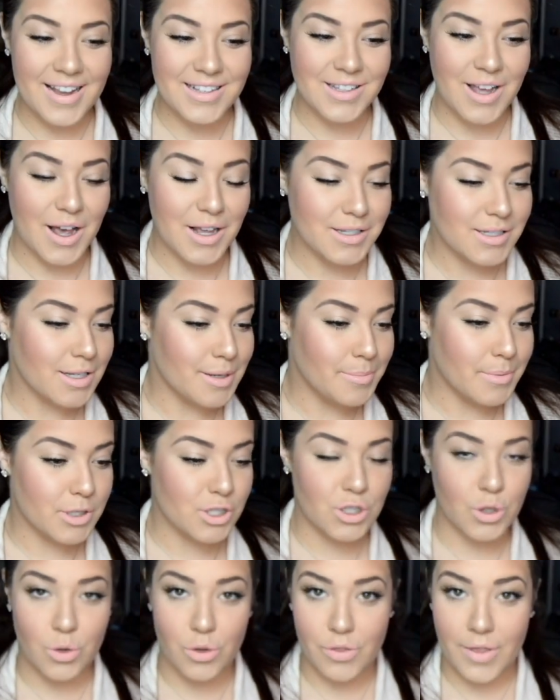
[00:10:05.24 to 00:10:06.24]
guys awesome
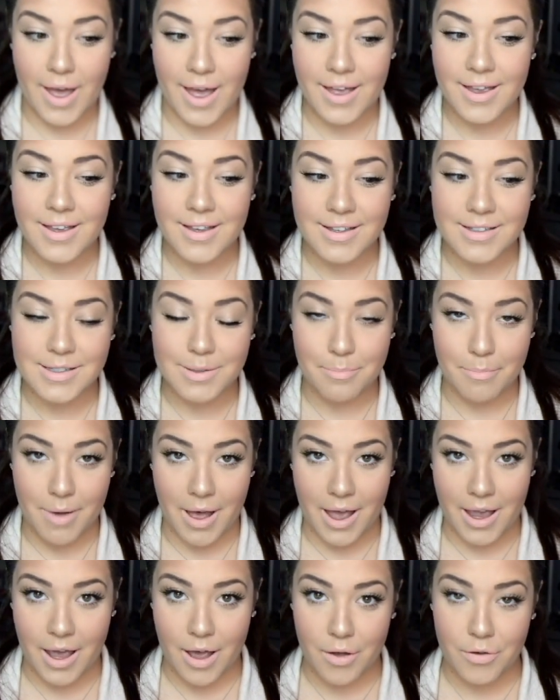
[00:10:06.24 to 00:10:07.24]
so that is
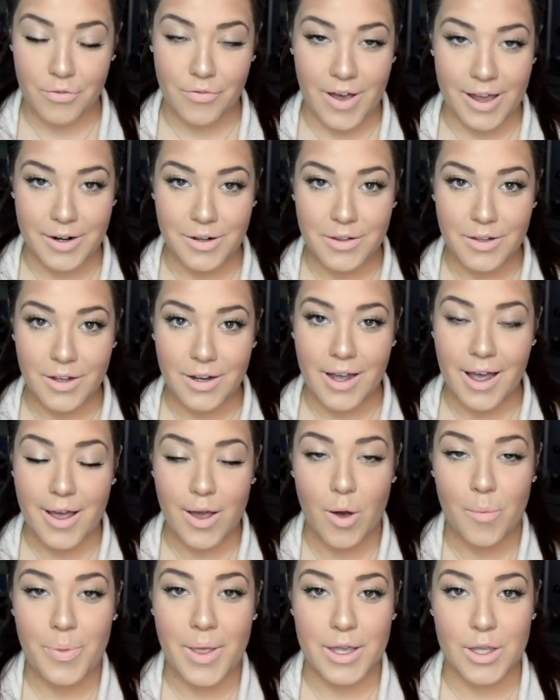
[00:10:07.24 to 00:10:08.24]
my final look I
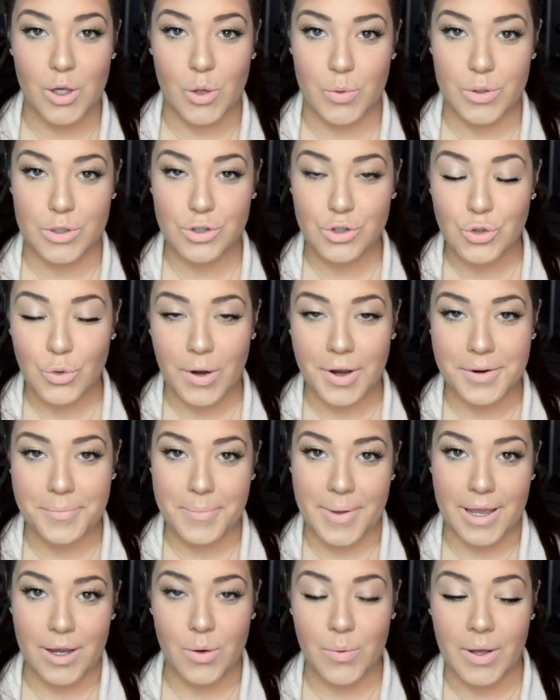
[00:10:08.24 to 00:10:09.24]
hope that you enjoyed
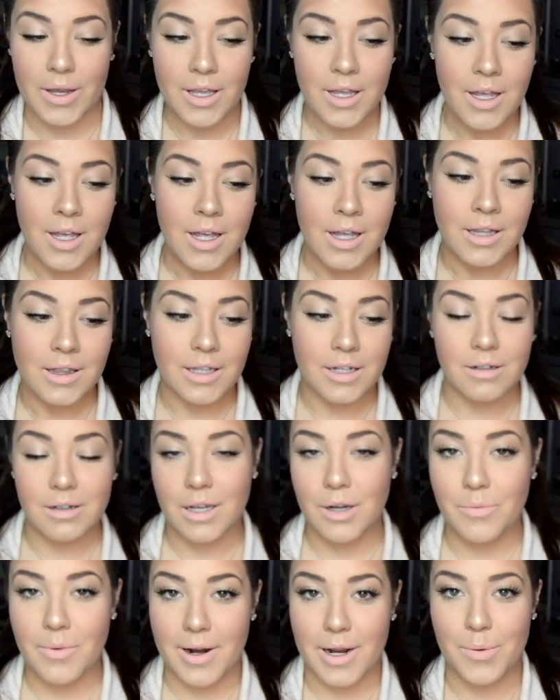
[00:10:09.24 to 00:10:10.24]
my quick little
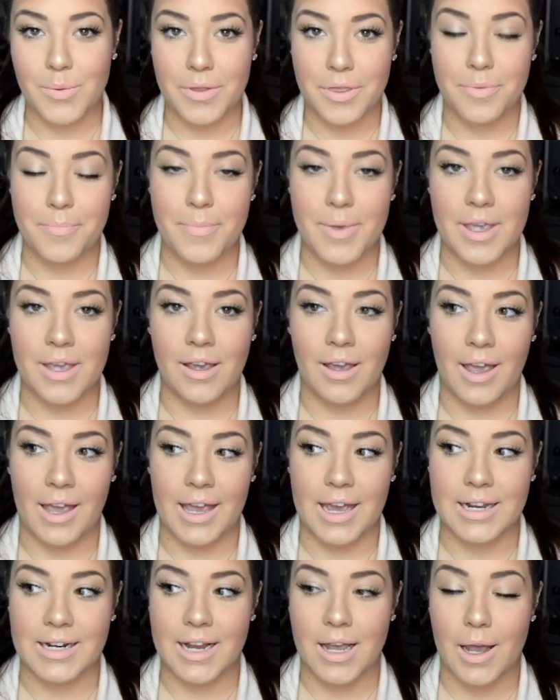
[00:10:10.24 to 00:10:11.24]
get ready with me
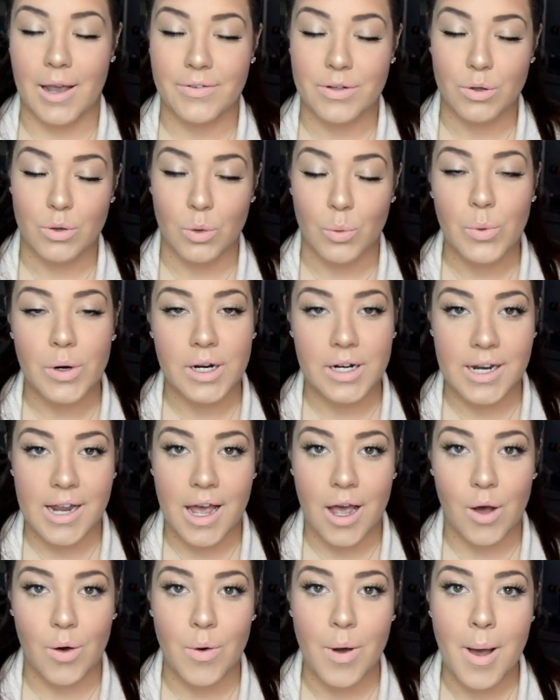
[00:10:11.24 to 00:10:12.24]
and I have to go to work
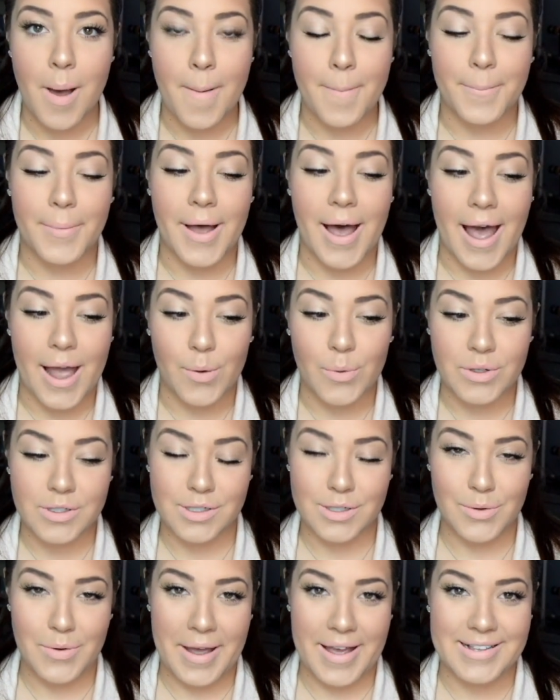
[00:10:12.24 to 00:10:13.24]
now but I will
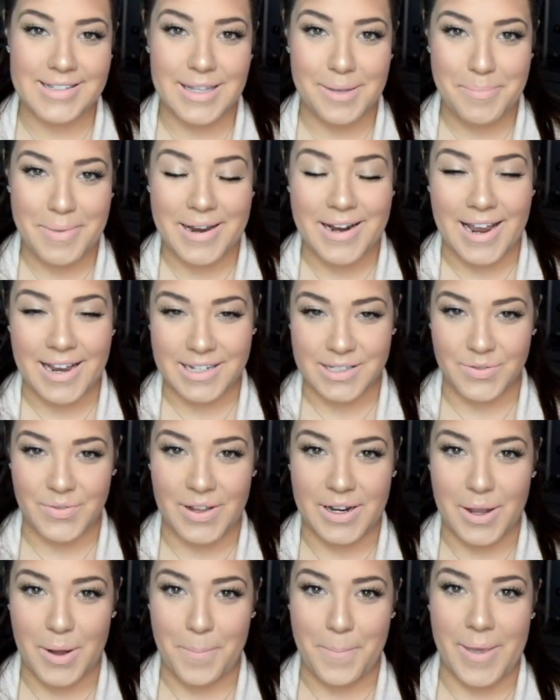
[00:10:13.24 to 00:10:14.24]
see you guys in my next
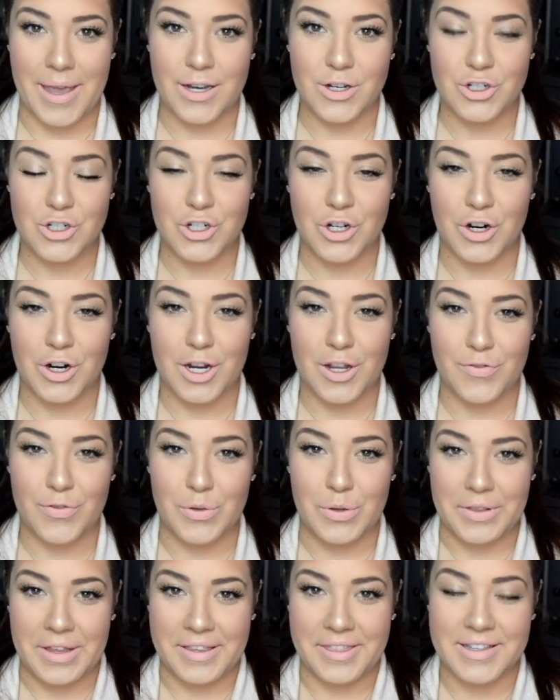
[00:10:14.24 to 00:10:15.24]
video make sure if
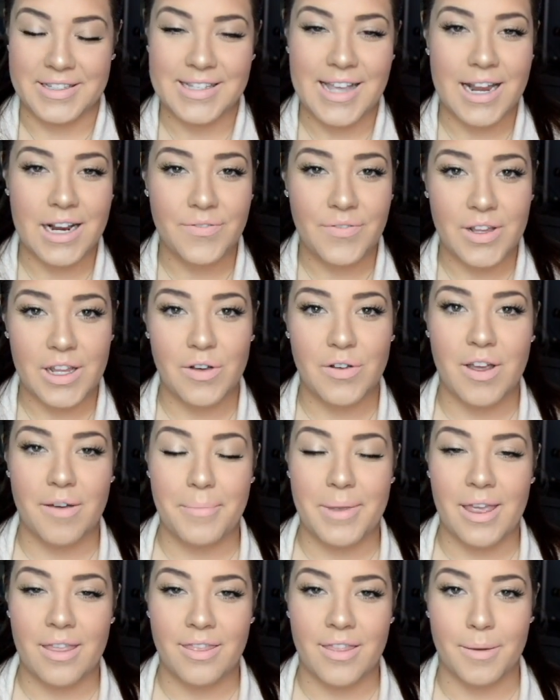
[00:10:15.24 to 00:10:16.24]
you like this kind of video give
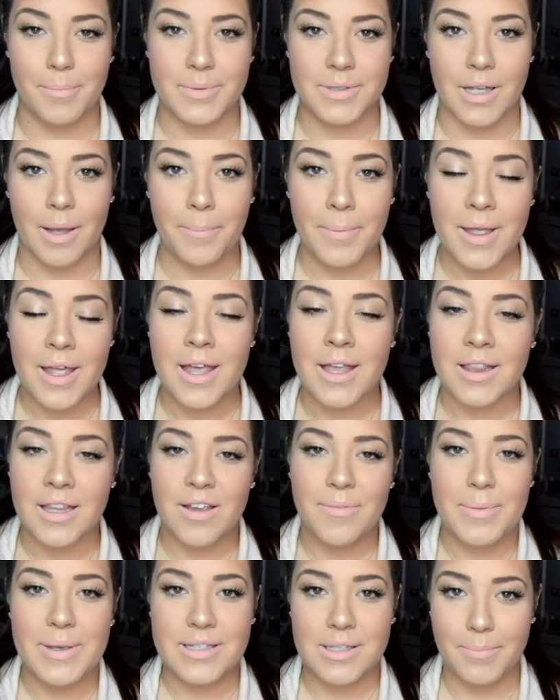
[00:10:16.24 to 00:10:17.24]
me a thumbs up
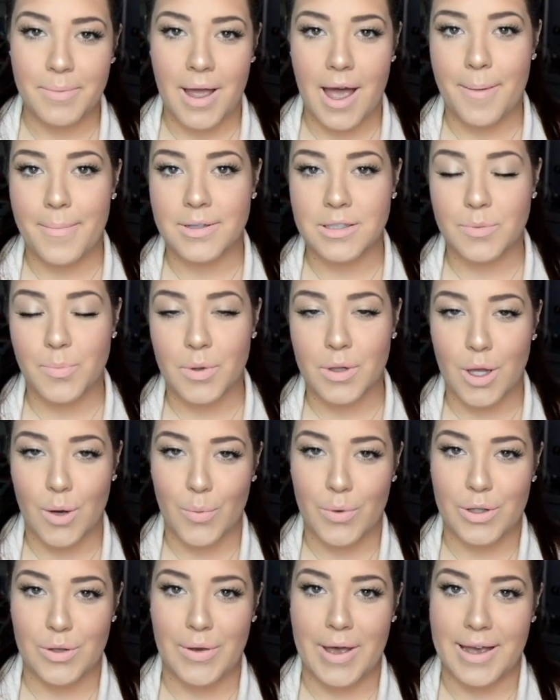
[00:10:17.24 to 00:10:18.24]
leave me some comments below
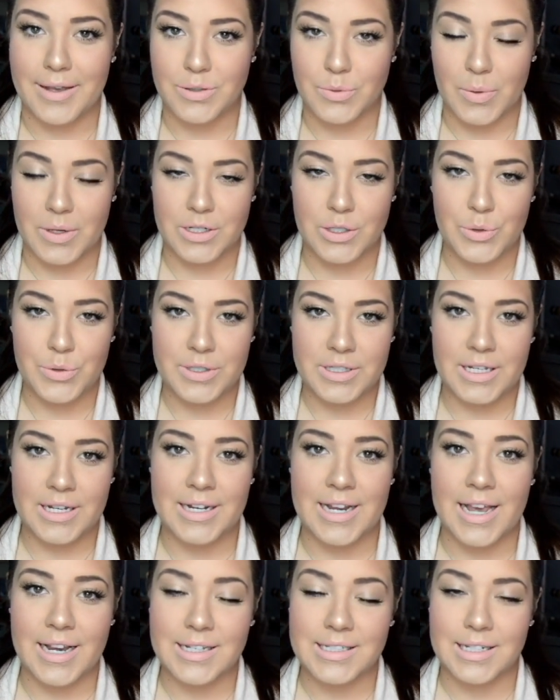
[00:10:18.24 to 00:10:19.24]
what you guys want to see
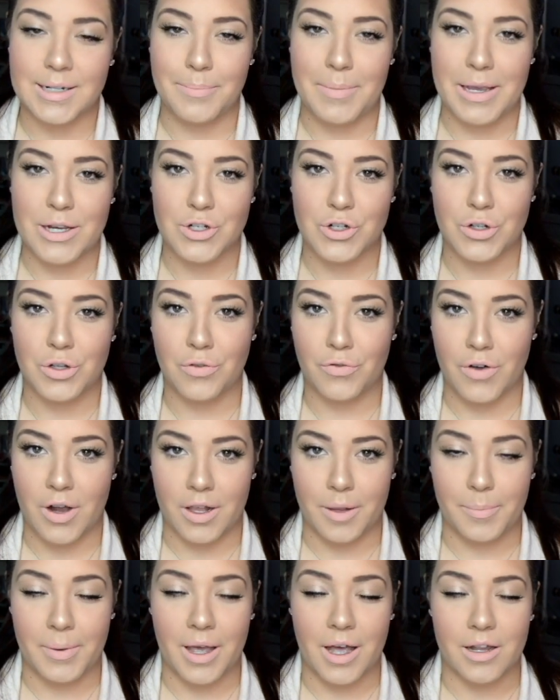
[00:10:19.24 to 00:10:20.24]
next and make sure you
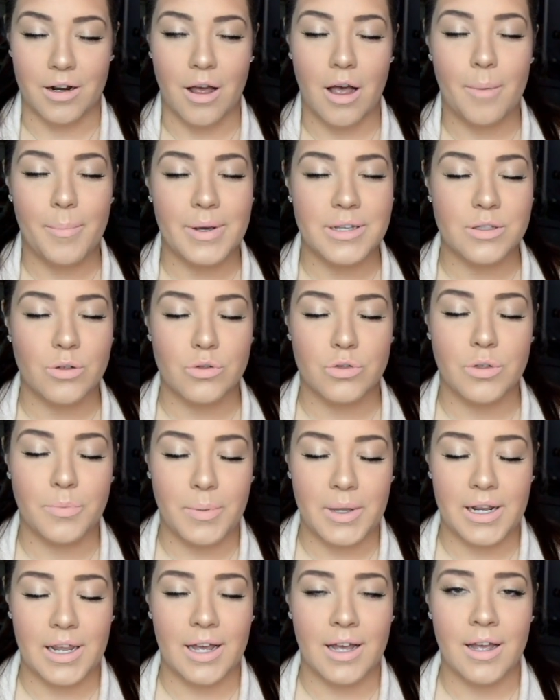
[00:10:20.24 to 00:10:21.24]
follow me on all my social
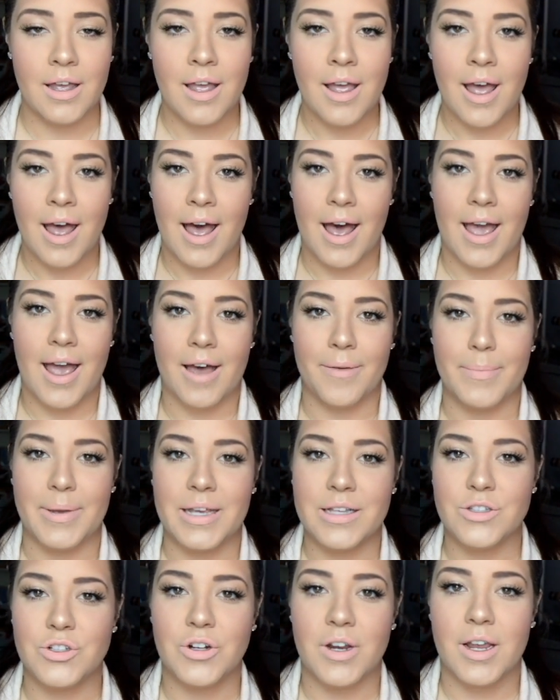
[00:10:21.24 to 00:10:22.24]
media I have my
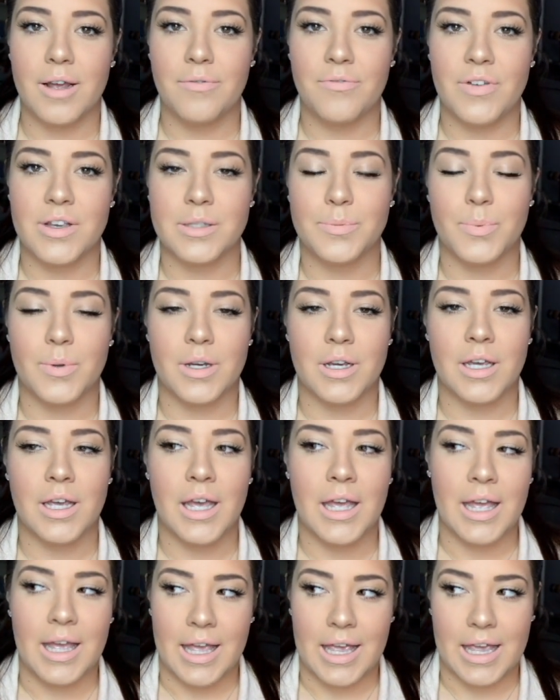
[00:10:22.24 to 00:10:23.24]
Instagram Facebook
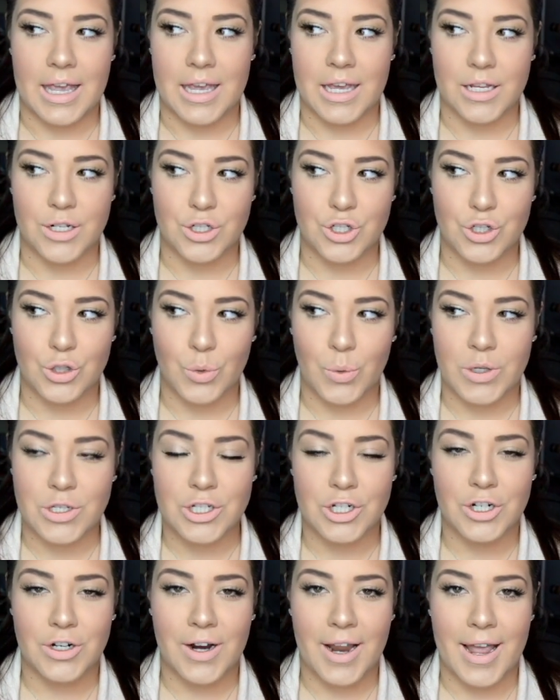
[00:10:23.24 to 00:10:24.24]
and
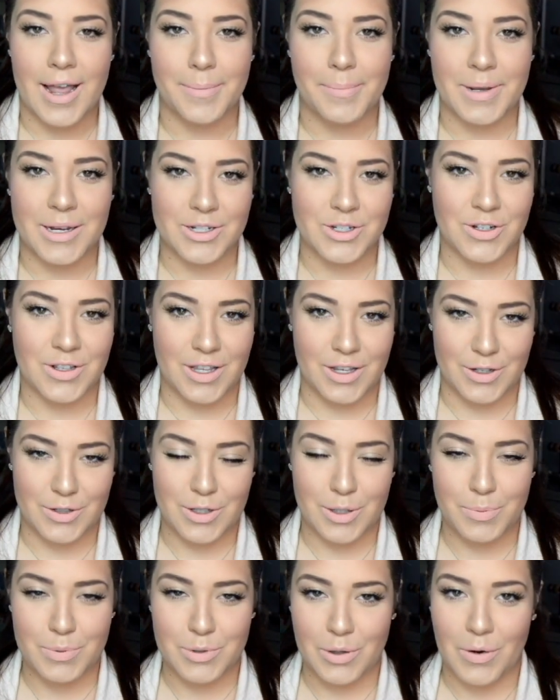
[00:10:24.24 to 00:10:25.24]
Twitter and make sure that you
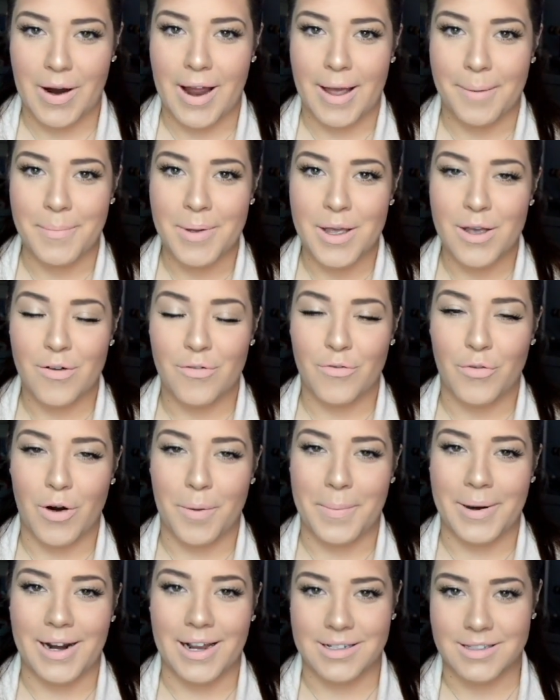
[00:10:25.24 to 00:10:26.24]
subscribe
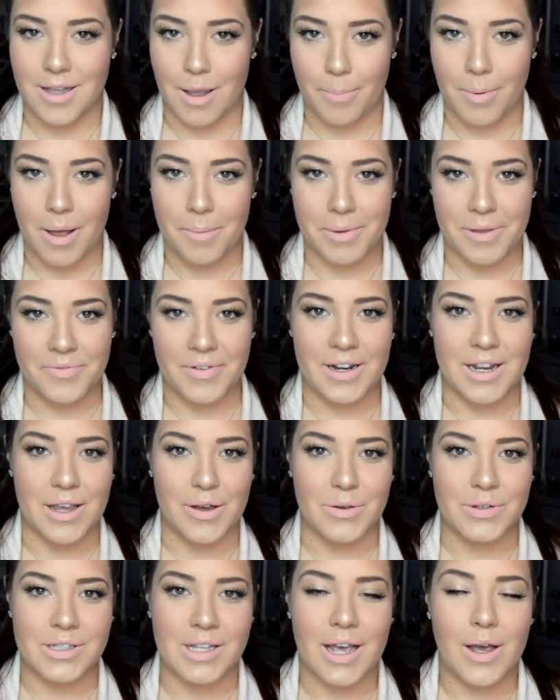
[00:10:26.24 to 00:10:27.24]
for my next upcoming
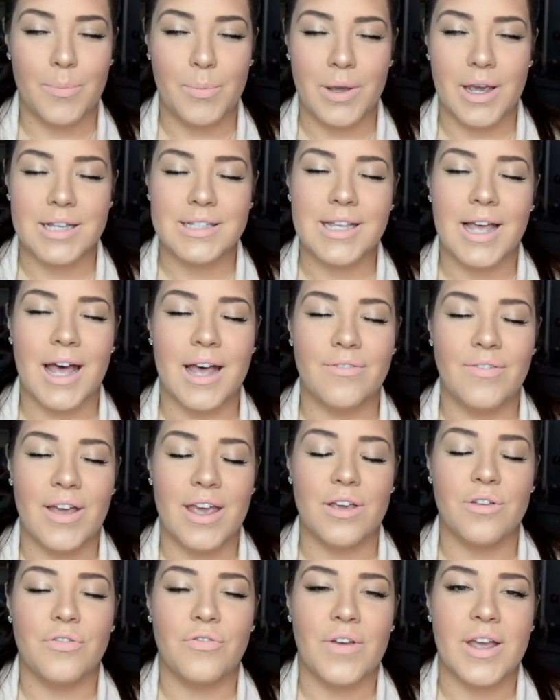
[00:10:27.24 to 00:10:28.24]
videos. I hope you guys have
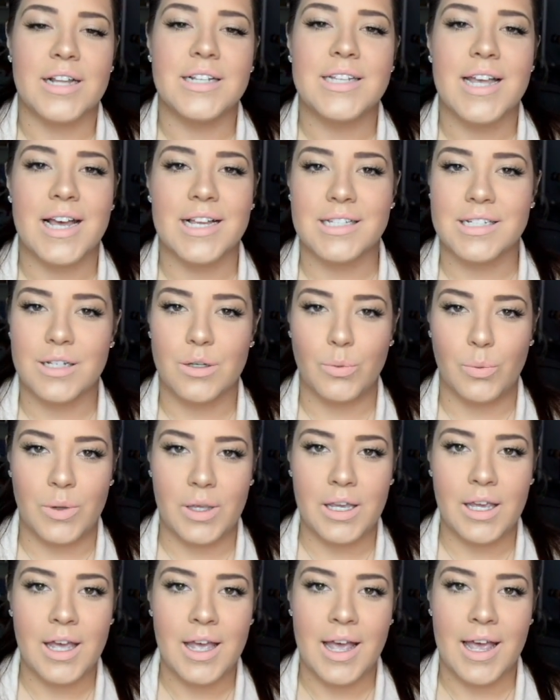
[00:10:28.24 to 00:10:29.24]
a fantastic
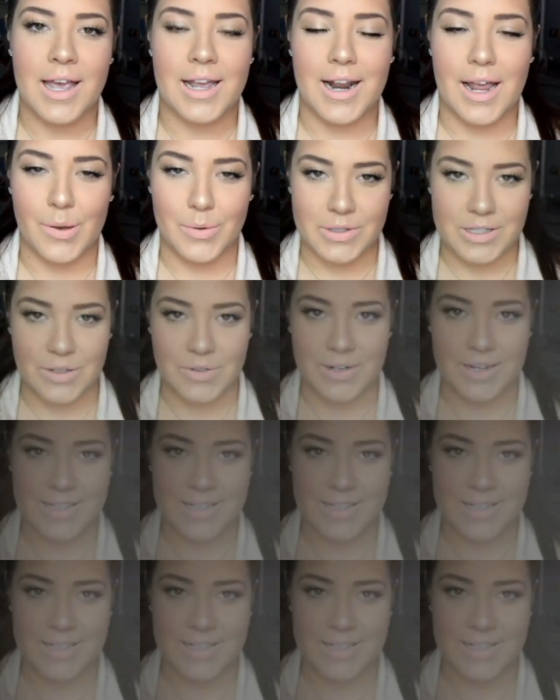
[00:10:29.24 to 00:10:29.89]
week and I will see you